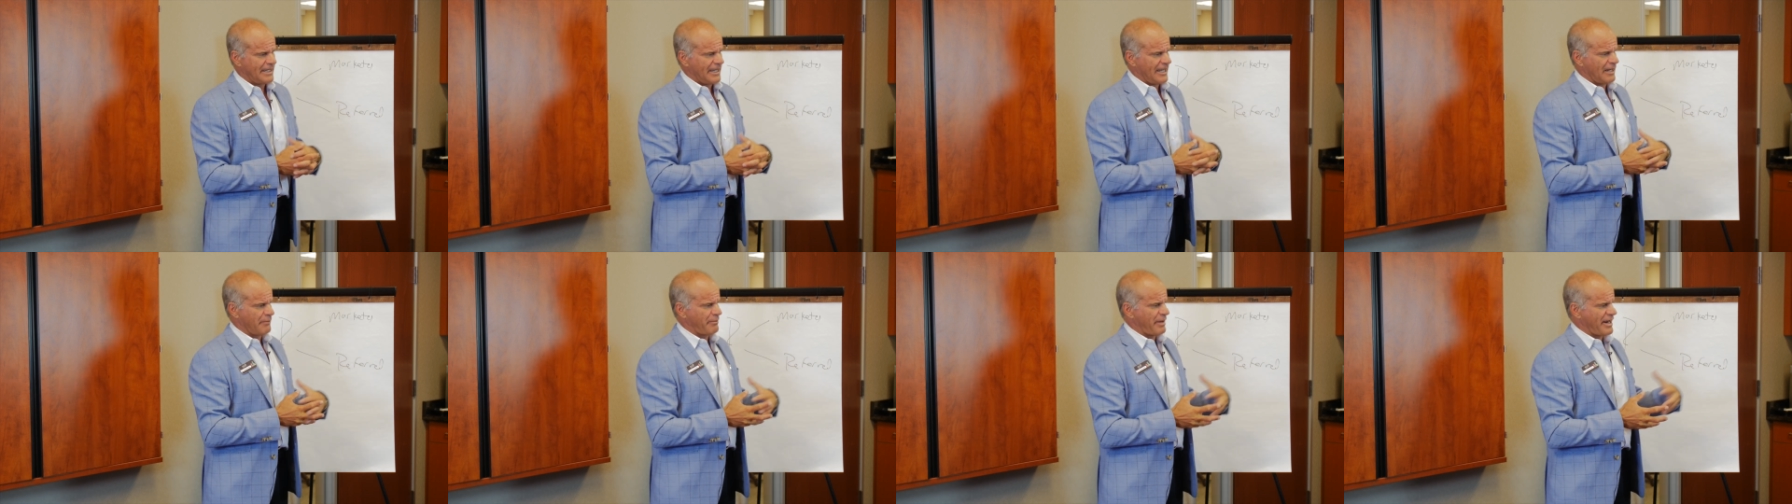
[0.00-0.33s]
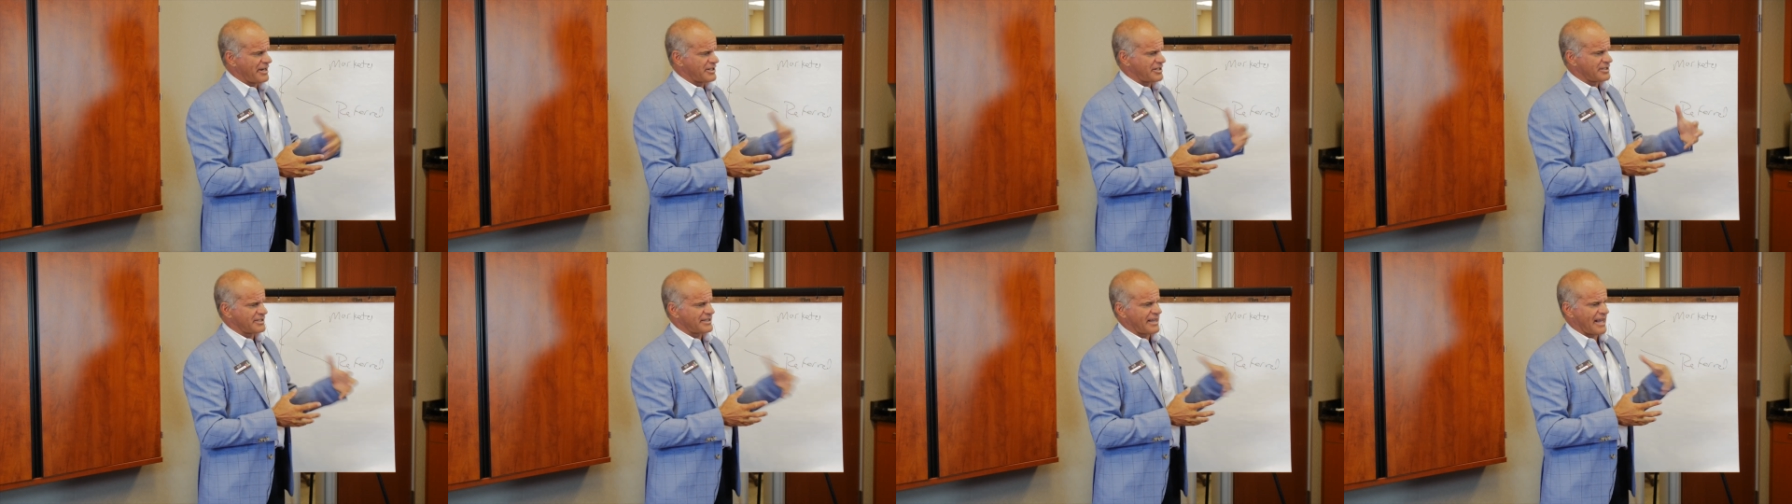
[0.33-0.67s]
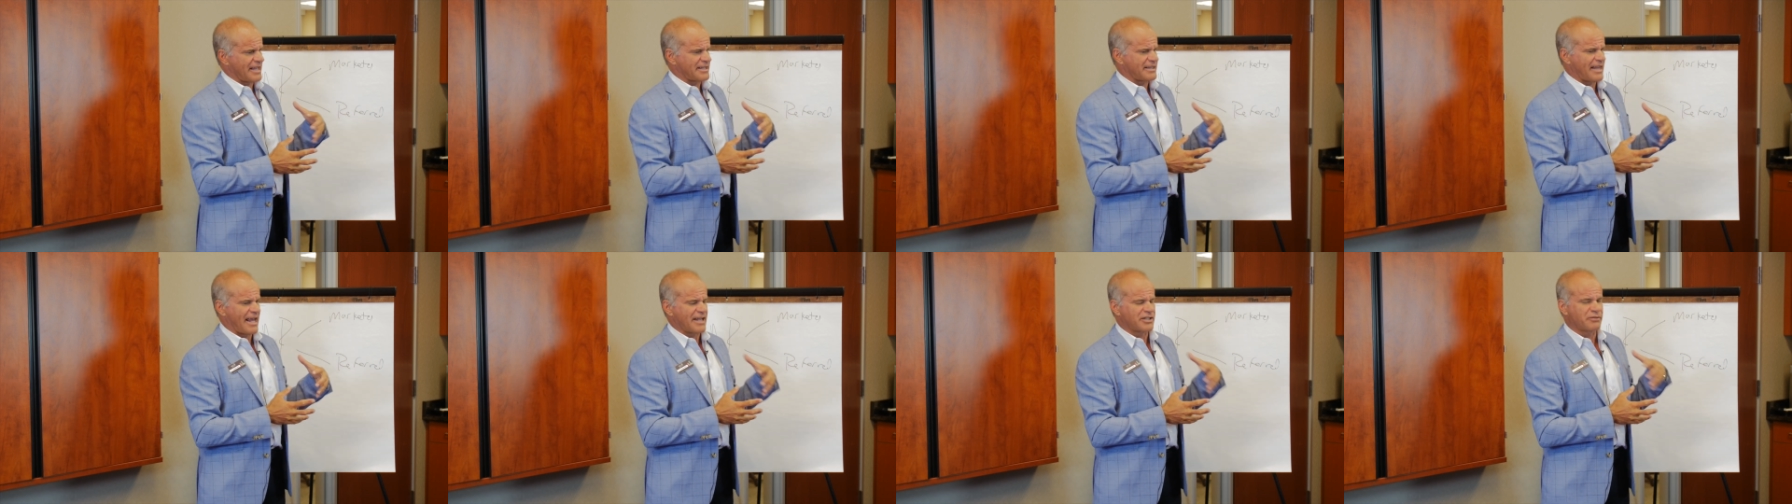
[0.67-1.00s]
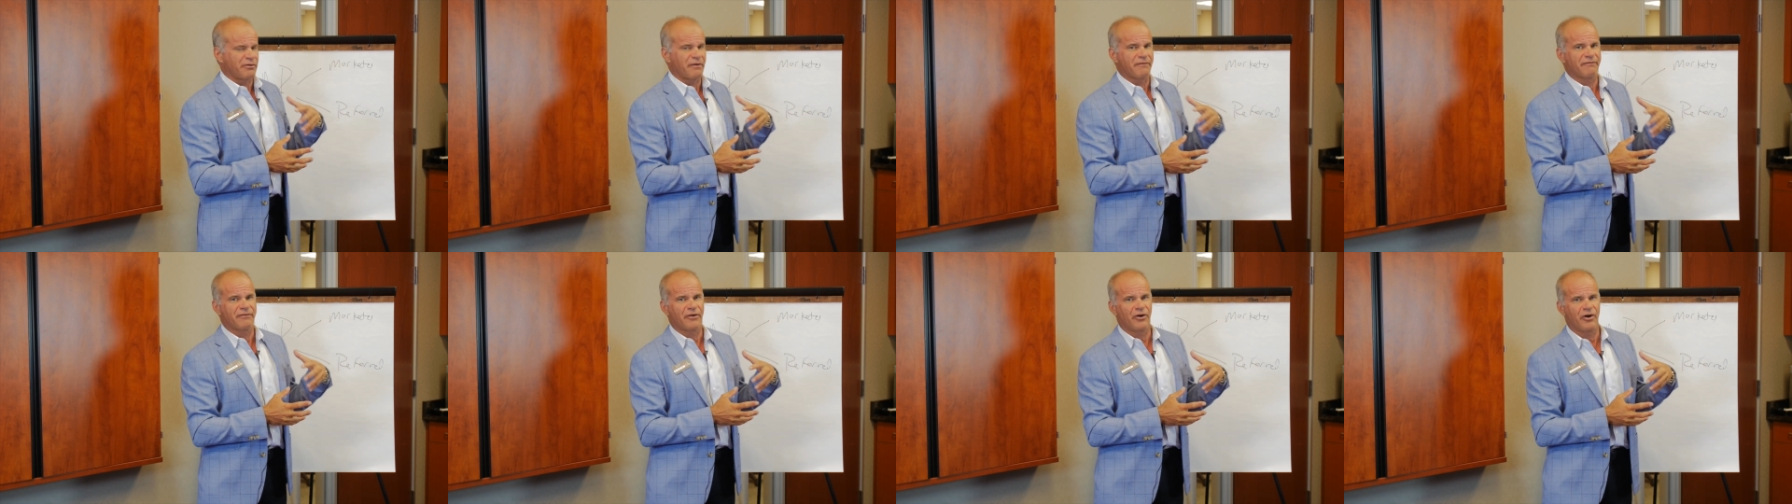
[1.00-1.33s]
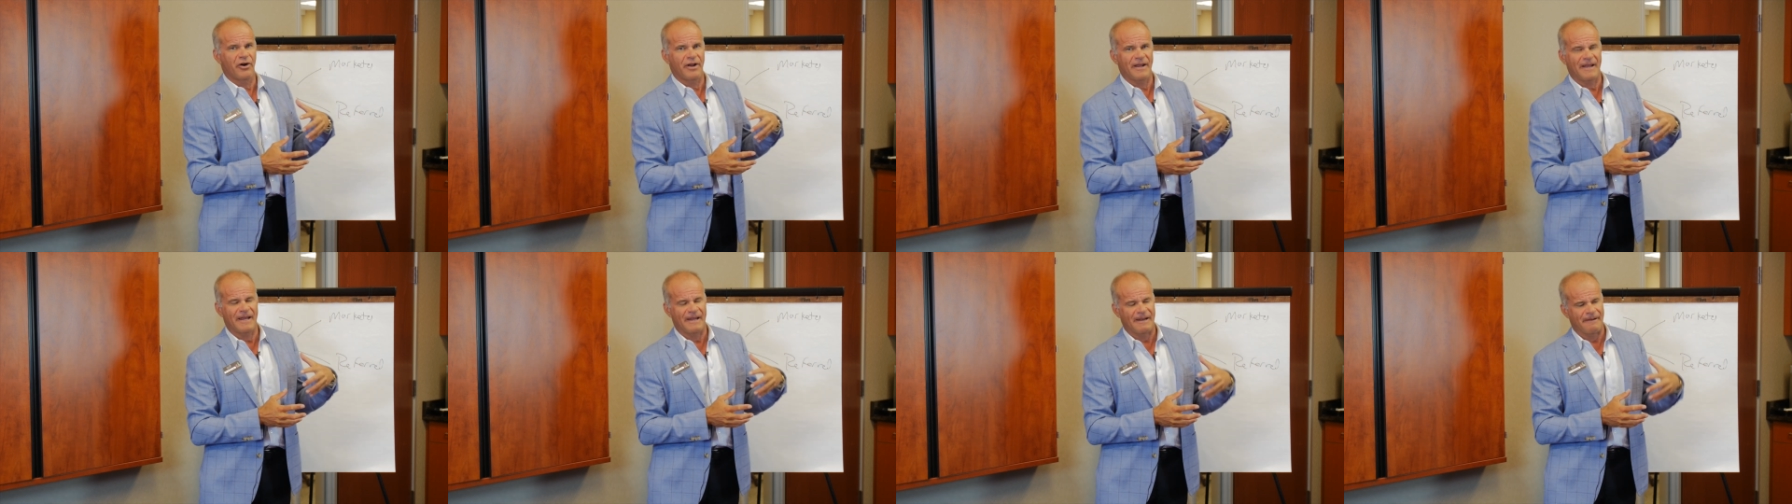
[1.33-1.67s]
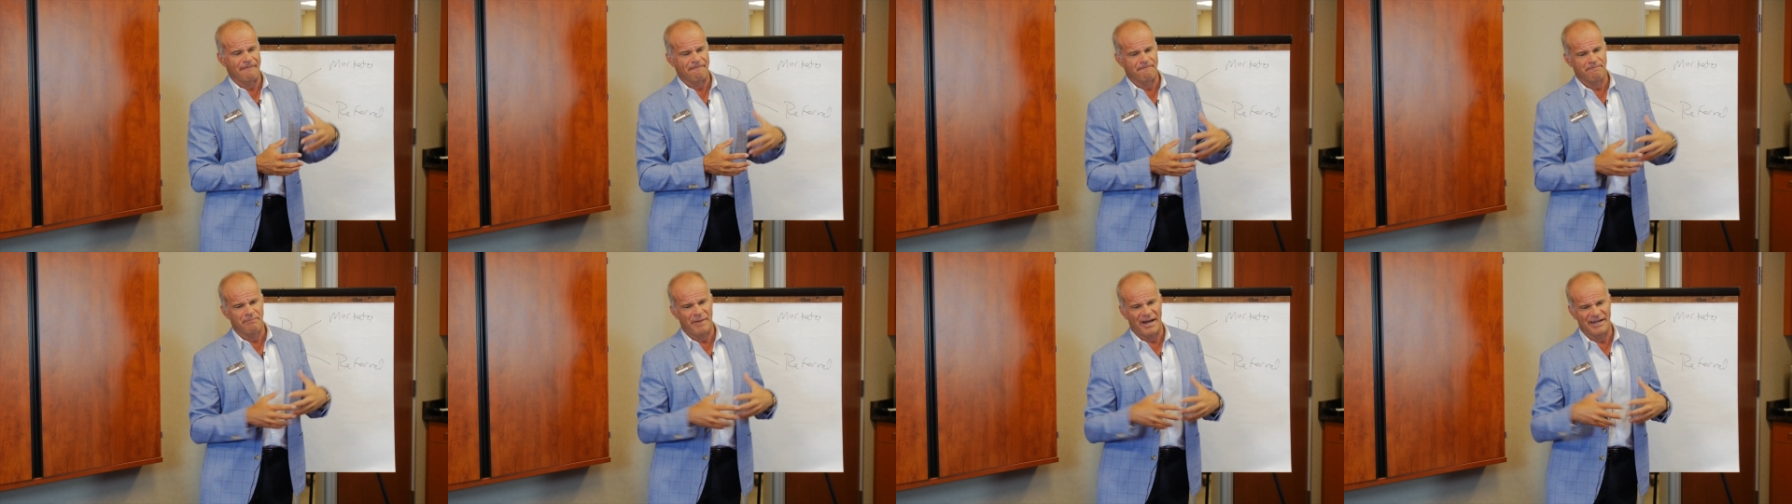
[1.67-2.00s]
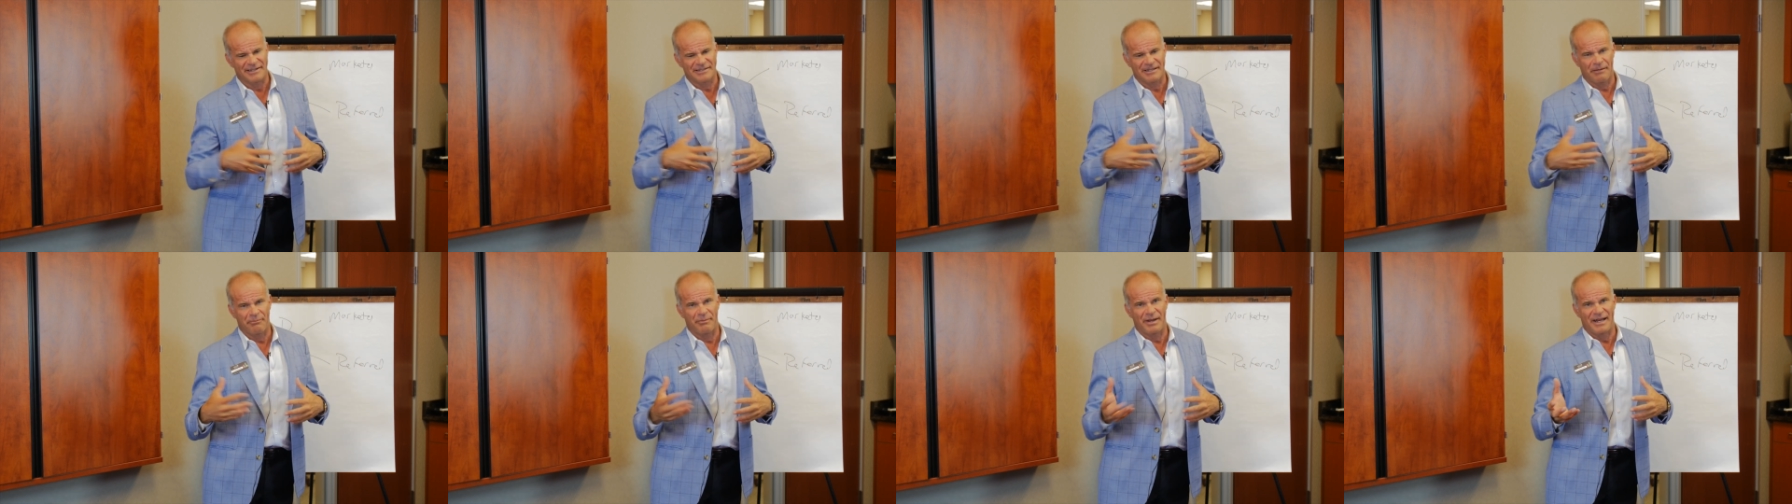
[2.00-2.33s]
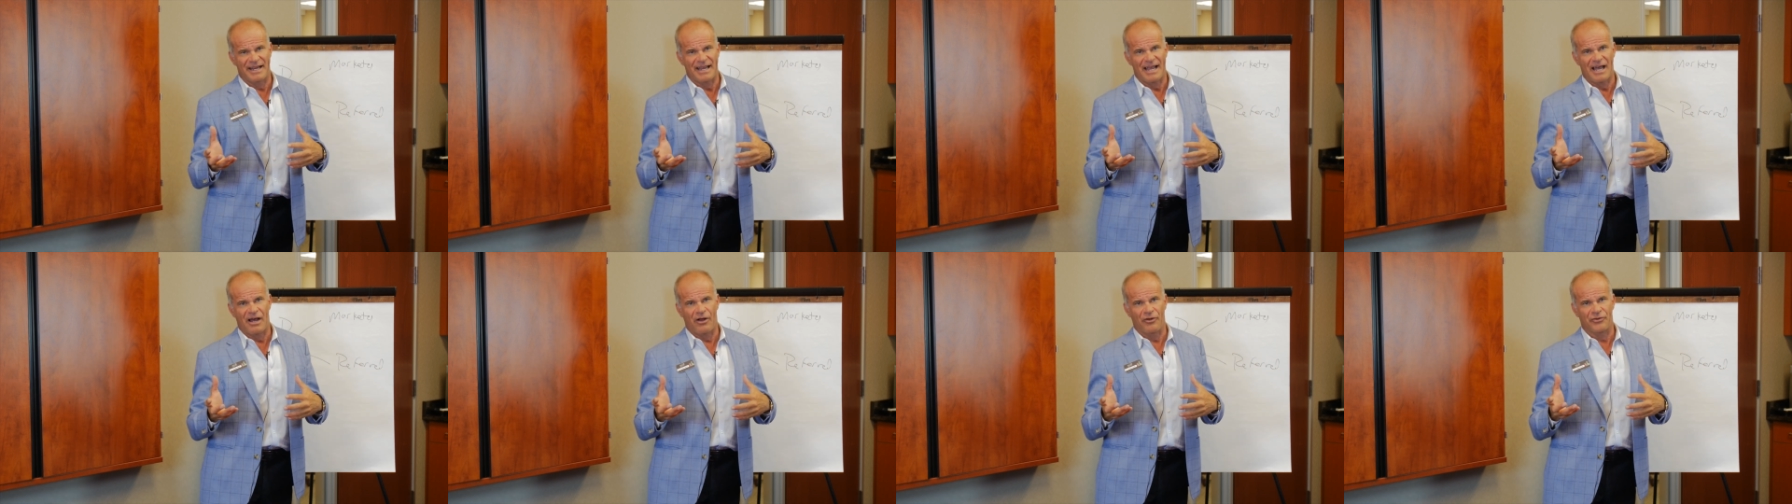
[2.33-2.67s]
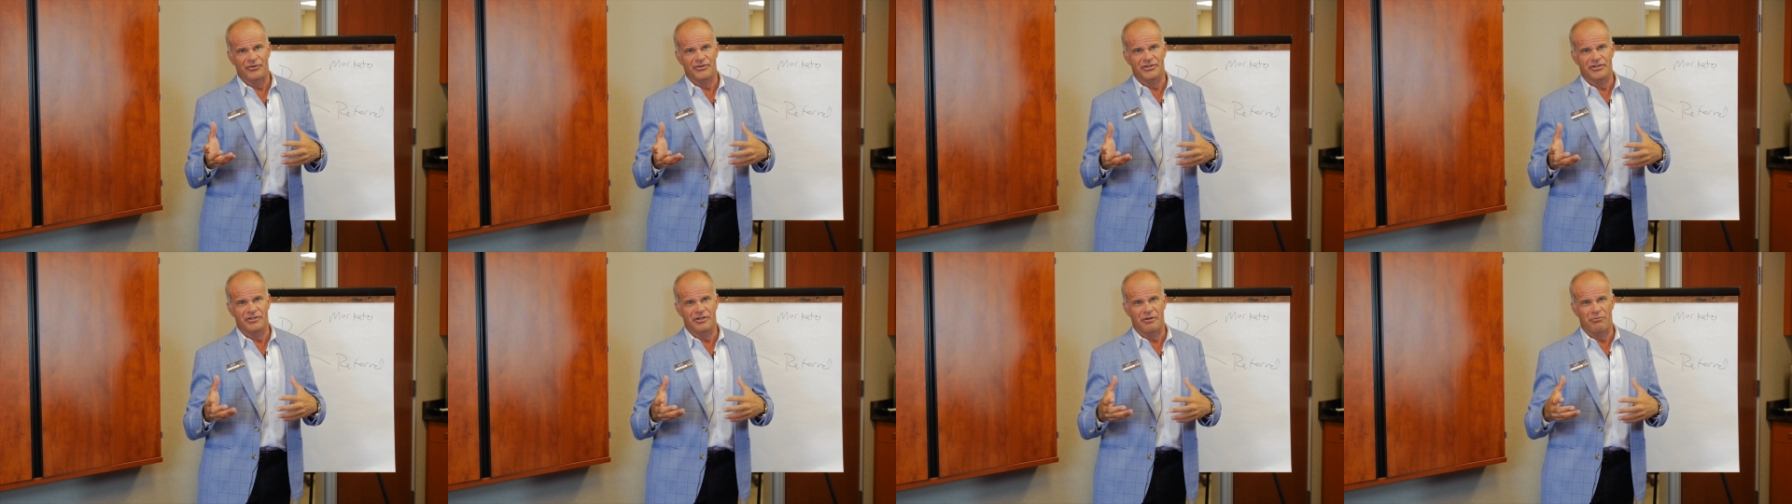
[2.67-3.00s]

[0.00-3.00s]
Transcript: And patients that that's referred in by somebody else,